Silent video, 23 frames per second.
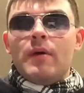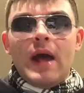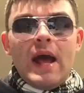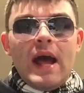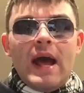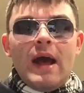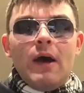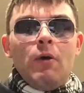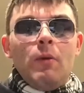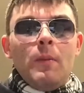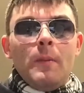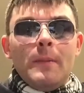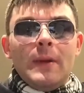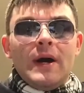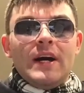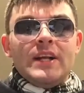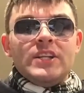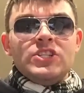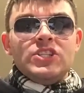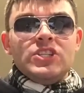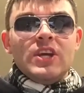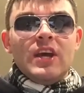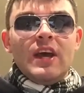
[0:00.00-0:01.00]
how
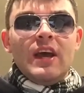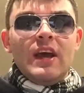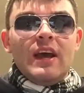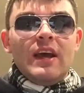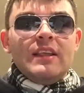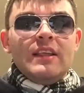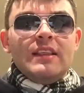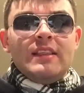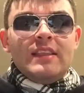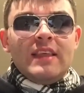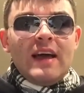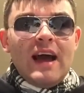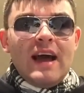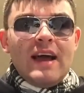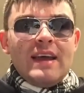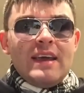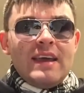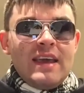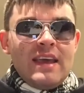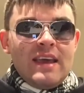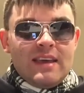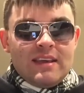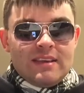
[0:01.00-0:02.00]
much that
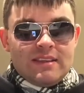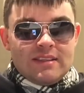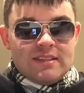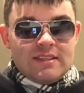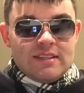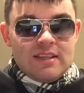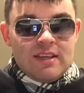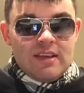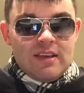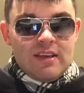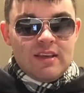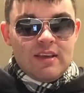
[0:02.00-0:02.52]
is.